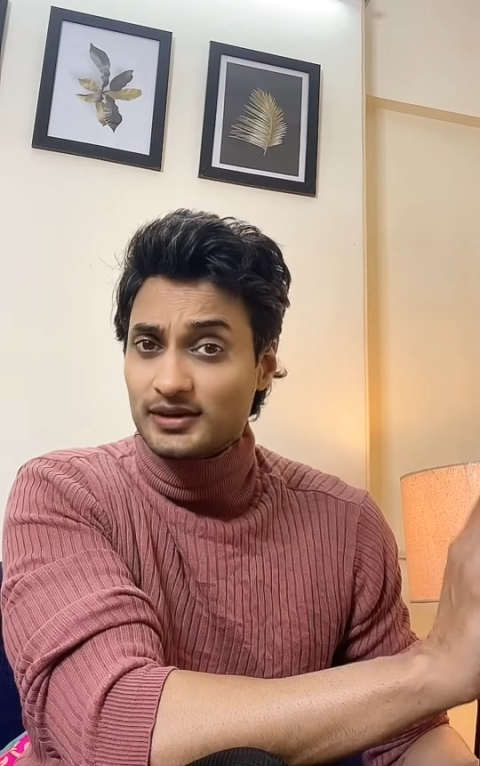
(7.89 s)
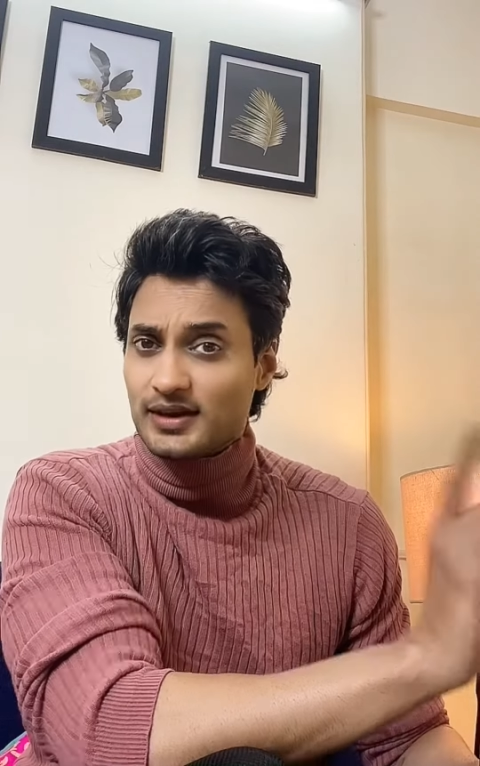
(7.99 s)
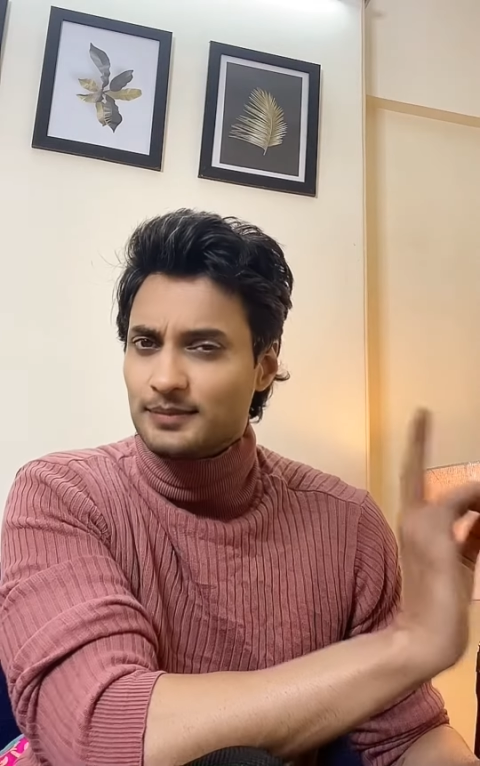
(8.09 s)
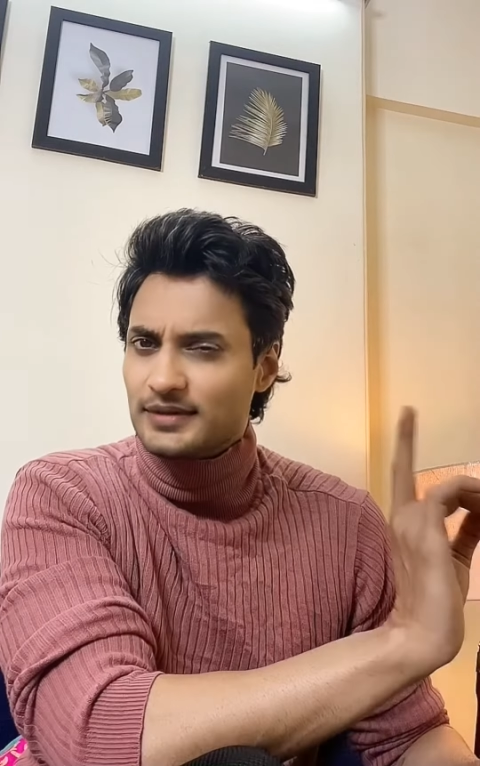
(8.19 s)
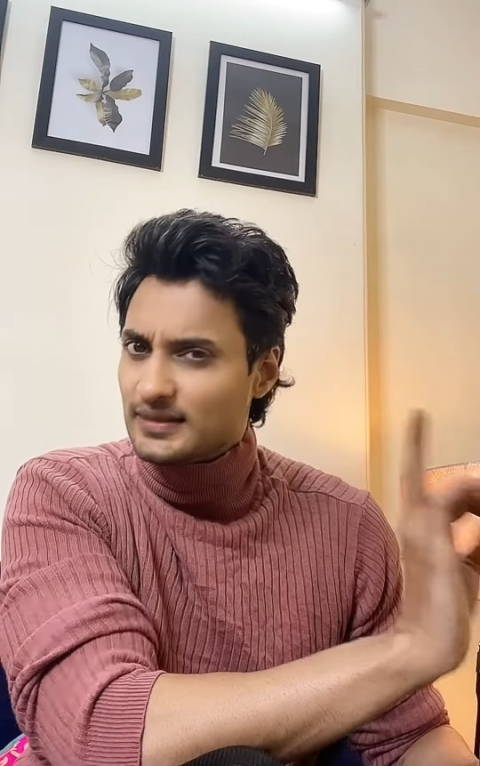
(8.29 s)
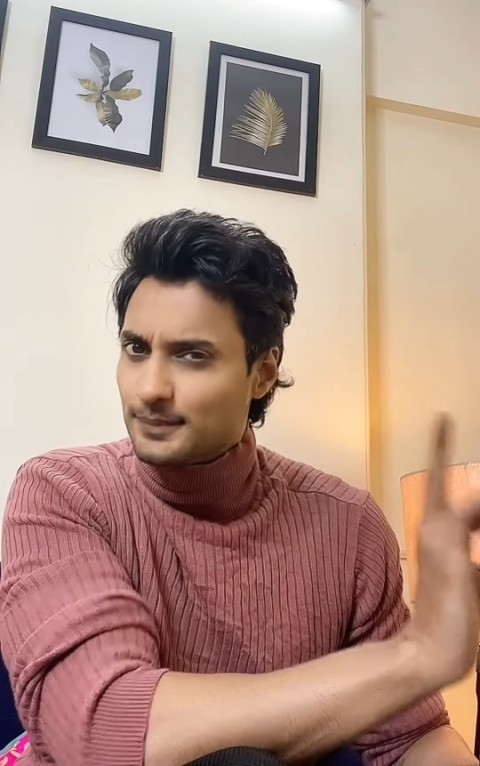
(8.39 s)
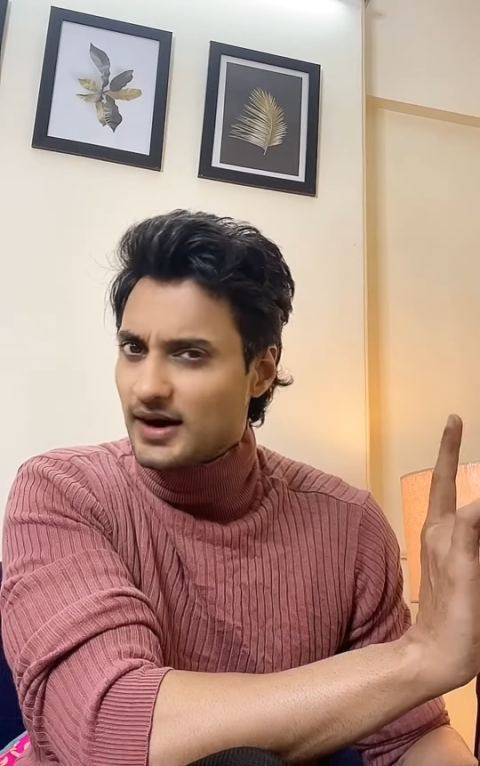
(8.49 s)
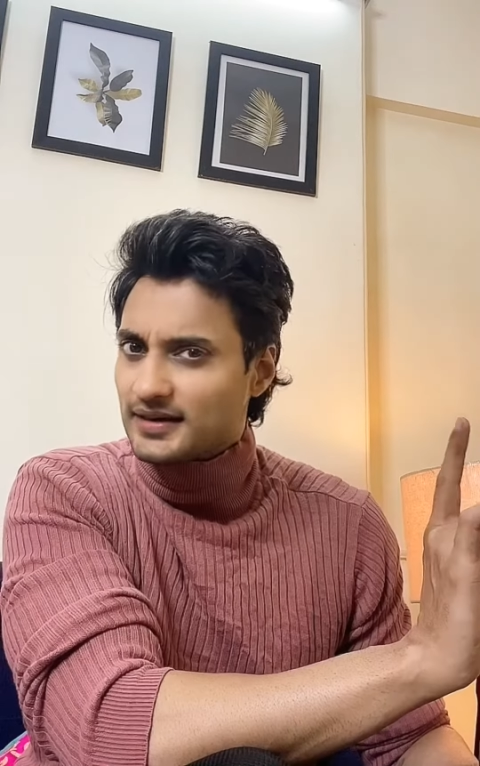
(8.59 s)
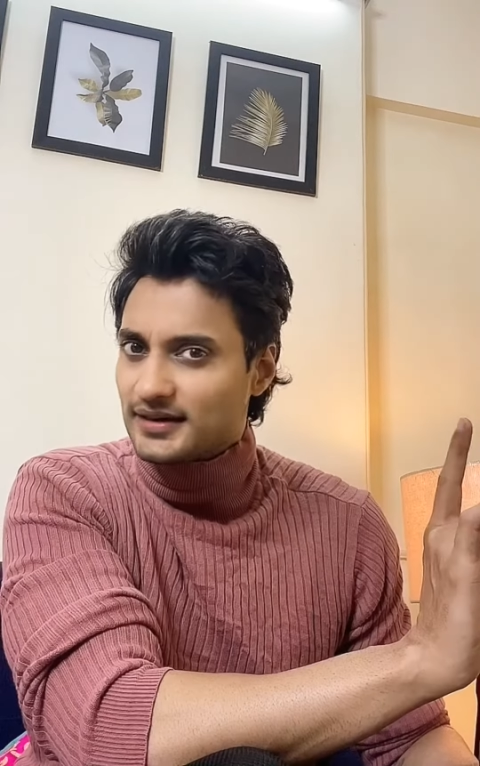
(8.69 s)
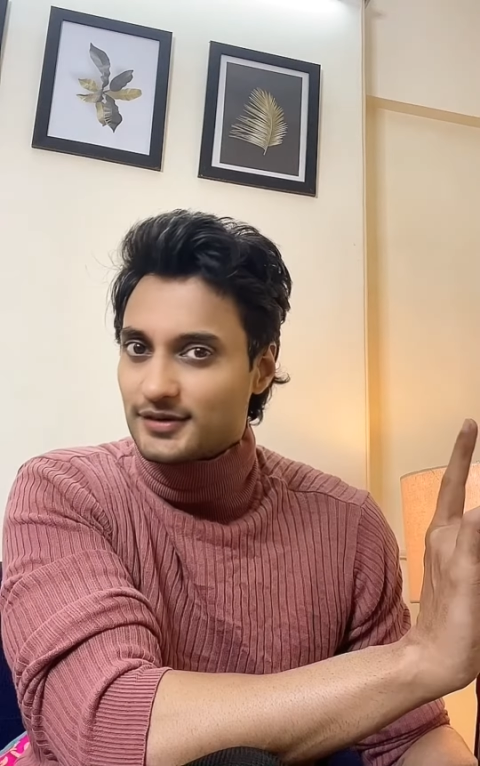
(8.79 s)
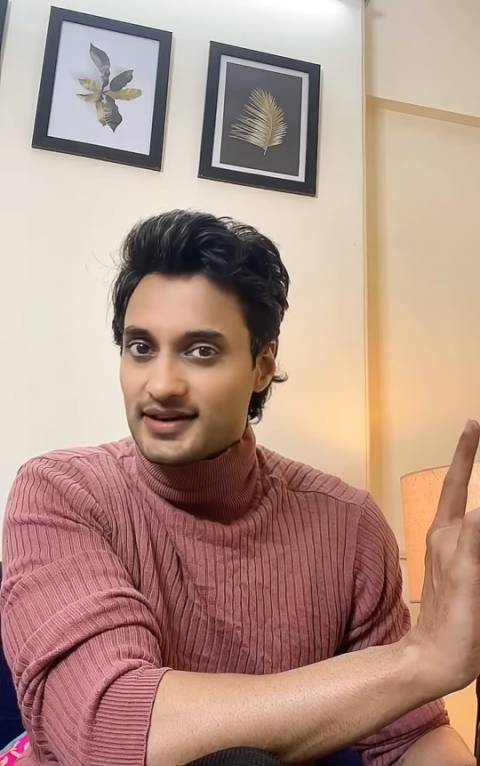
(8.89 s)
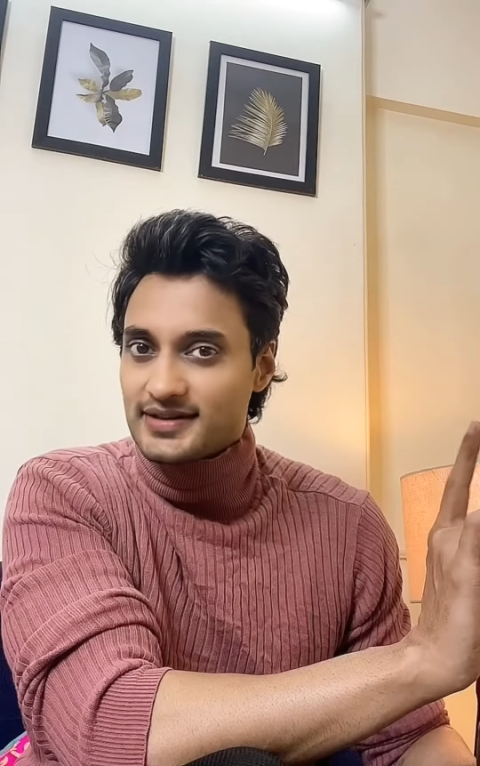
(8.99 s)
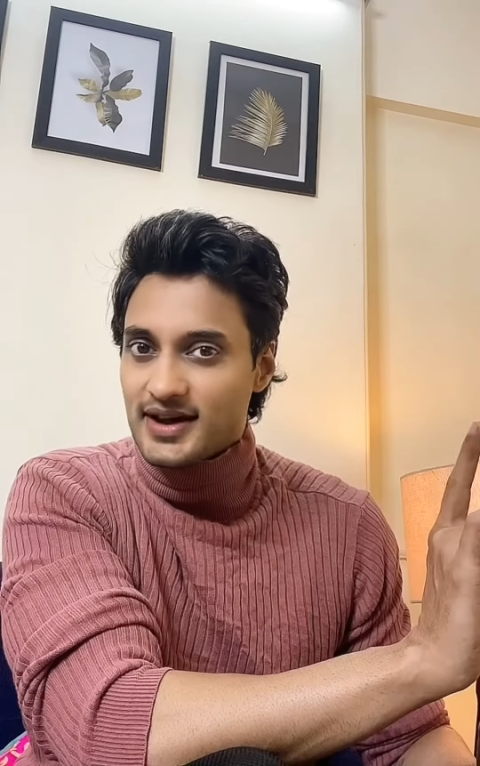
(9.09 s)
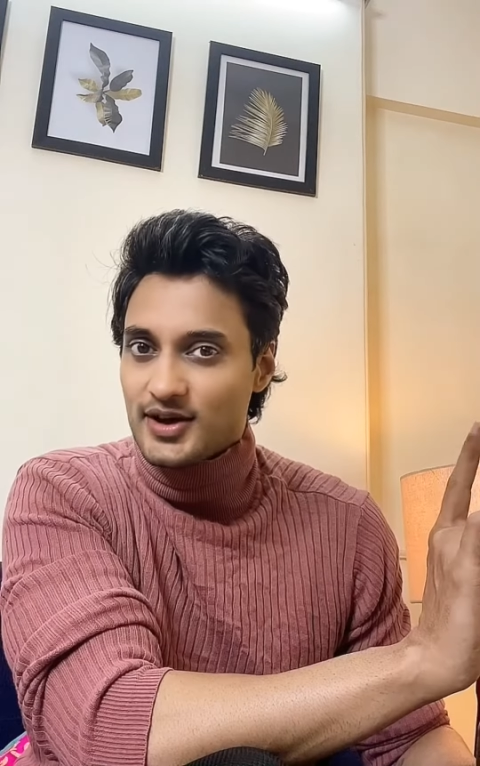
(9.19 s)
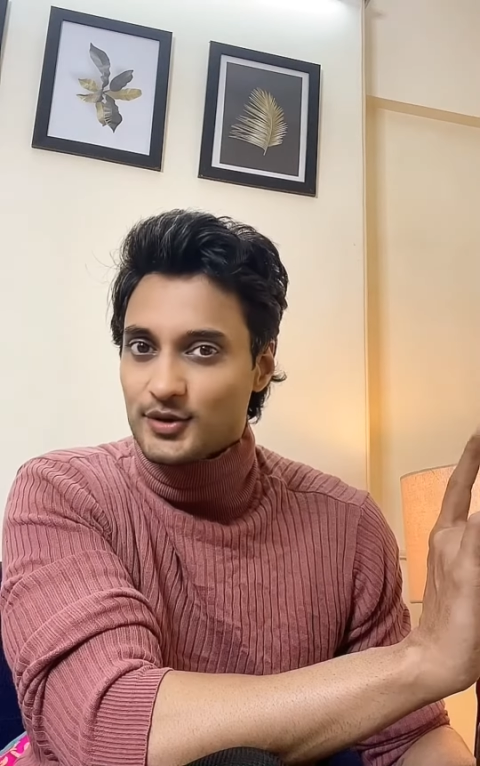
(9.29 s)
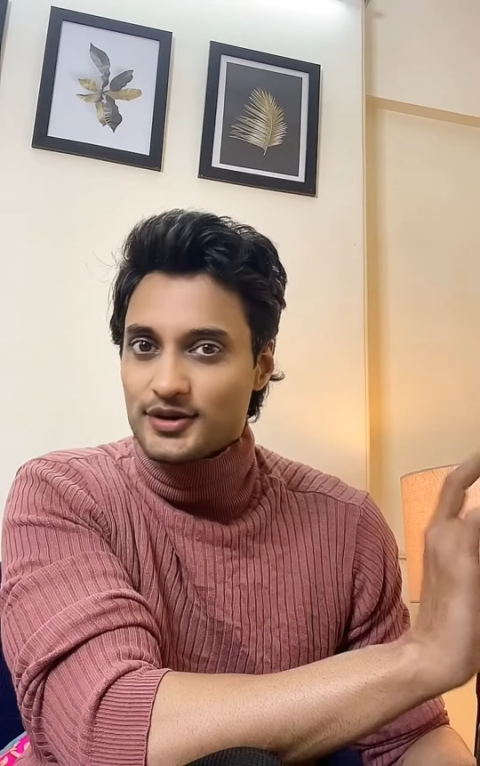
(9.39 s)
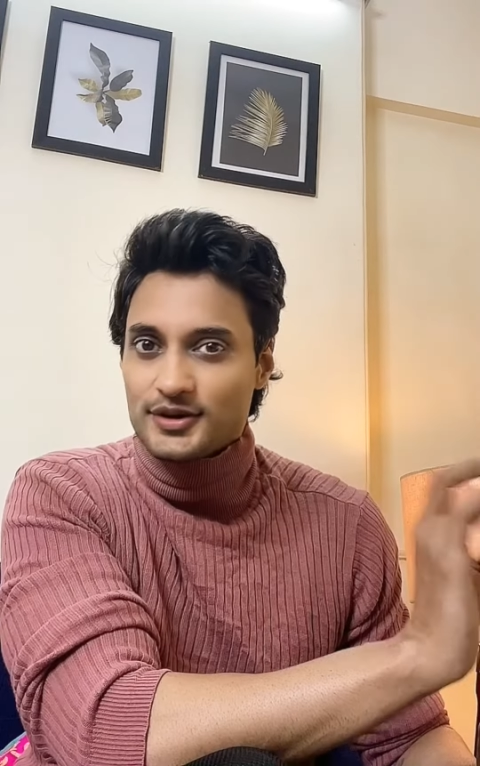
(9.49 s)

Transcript: company in the market right now